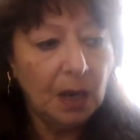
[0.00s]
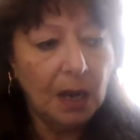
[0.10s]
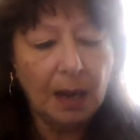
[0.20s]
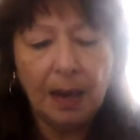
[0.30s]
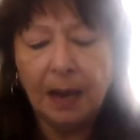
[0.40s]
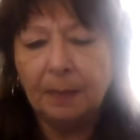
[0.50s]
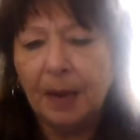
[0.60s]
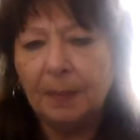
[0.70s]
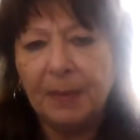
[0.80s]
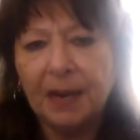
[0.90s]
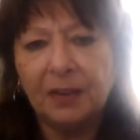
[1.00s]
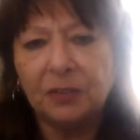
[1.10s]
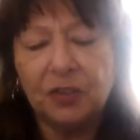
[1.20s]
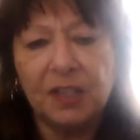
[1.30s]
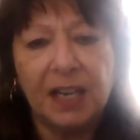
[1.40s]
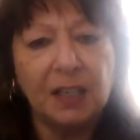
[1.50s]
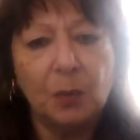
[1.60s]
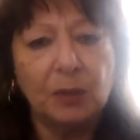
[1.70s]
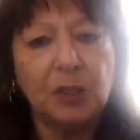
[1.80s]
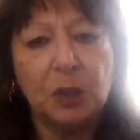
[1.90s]
I, am I'm not
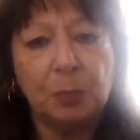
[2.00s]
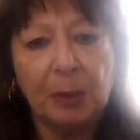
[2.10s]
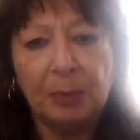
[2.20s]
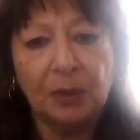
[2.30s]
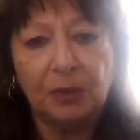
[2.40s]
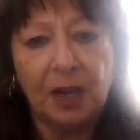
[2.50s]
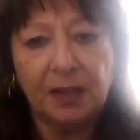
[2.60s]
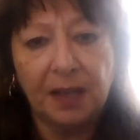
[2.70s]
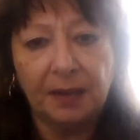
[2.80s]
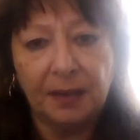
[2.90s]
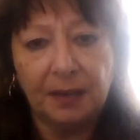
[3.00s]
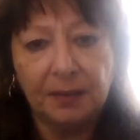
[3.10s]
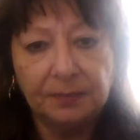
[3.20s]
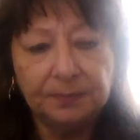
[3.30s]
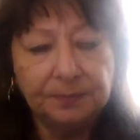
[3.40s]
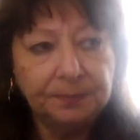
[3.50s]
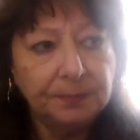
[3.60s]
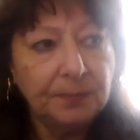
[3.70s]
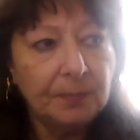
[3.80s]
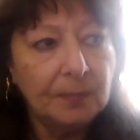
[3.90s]
understanding what these people are not getting.
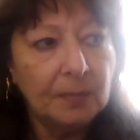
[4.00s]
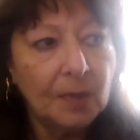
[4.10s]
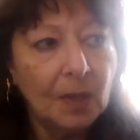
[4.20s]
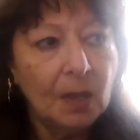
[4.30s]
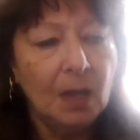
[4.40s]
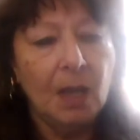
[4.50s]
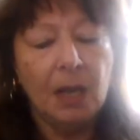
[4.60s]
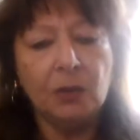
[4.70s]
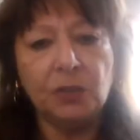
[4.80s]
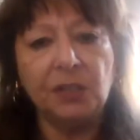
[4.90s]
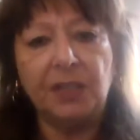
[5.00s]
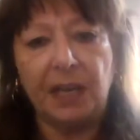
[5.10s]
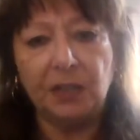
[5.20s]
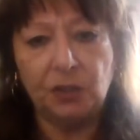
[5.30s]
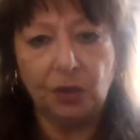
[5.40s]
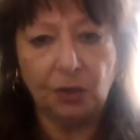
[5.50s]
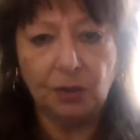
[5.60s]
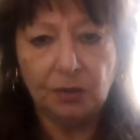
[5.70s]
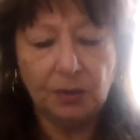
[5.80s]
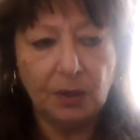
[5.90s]
Here's the
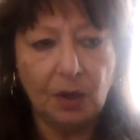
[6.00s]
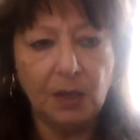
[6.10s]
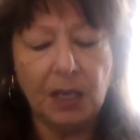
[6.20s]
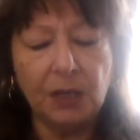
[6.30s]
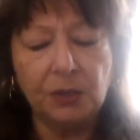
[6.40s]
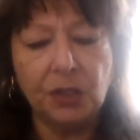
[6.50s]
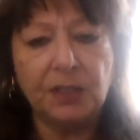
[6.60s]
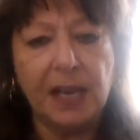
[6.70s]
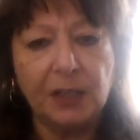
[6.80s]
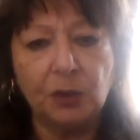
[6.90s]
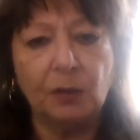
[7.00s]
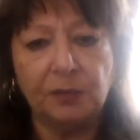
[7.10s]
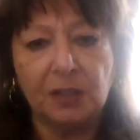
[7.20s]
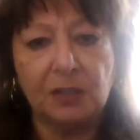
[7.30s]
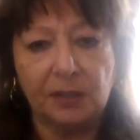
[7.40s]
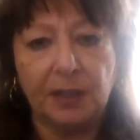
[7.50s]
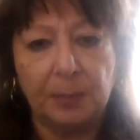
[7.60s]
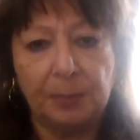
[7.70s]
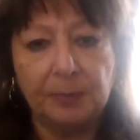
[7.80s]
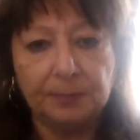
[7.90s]
danger. Uh, here's the danger of the sleep.